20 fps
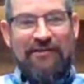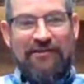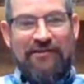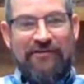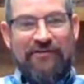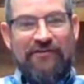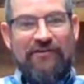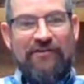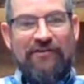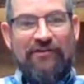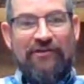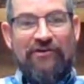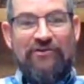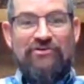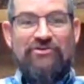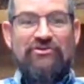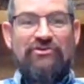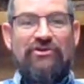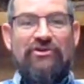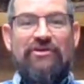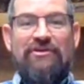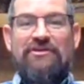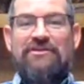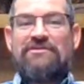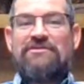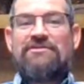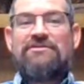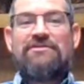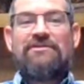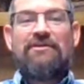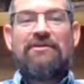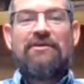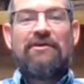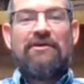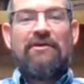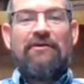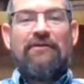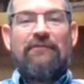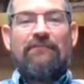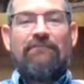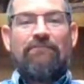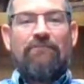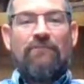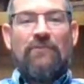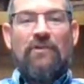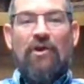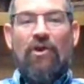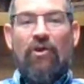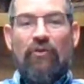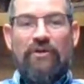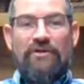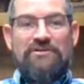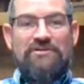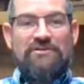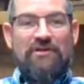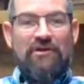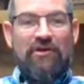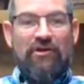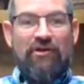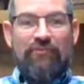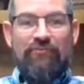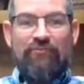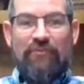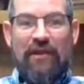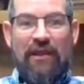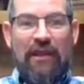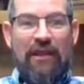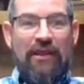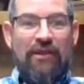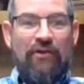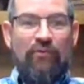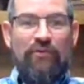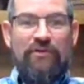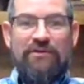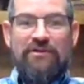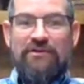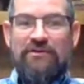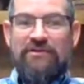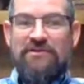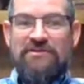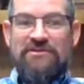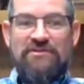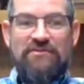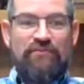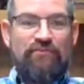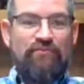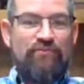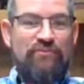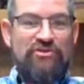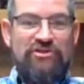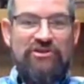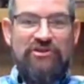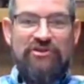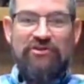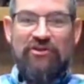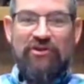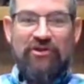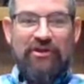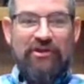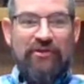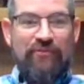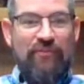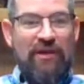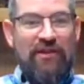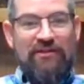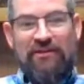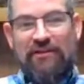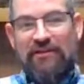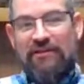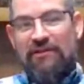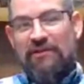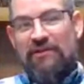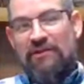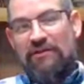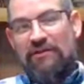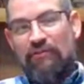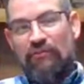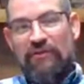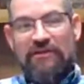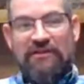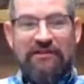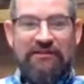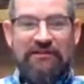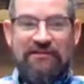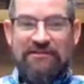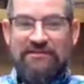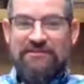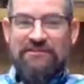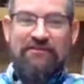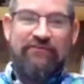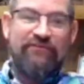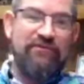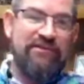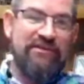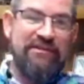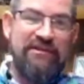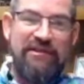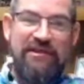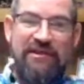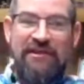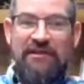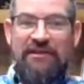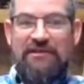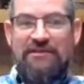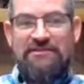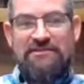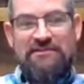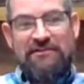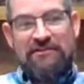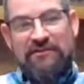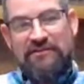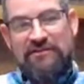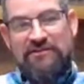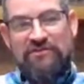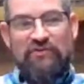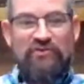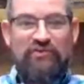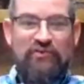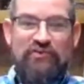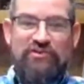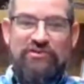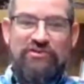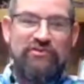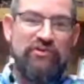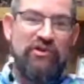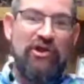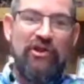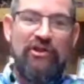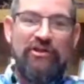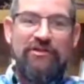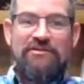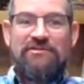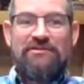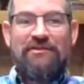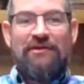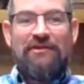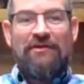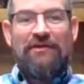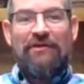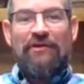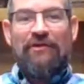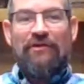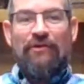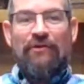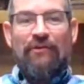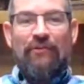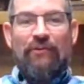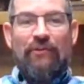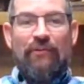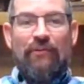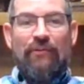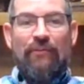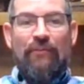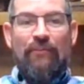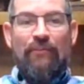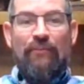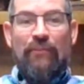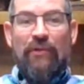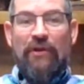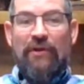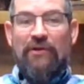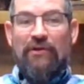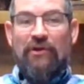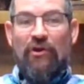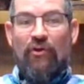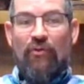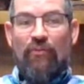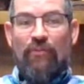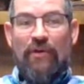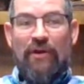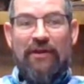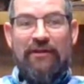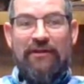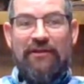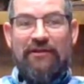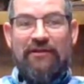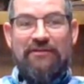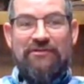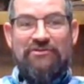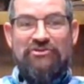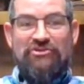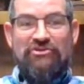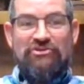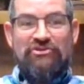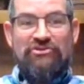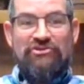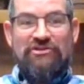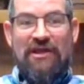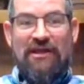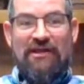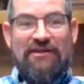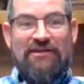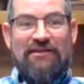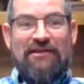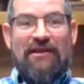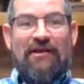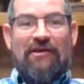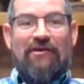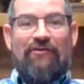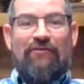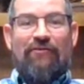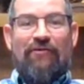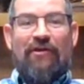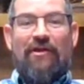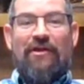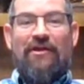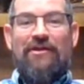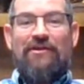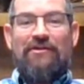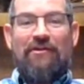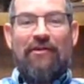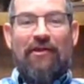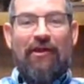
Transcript: in the literature is, it's hey, we did this machine learning method and we did these different things and this was the results, but nobody can check that, right? I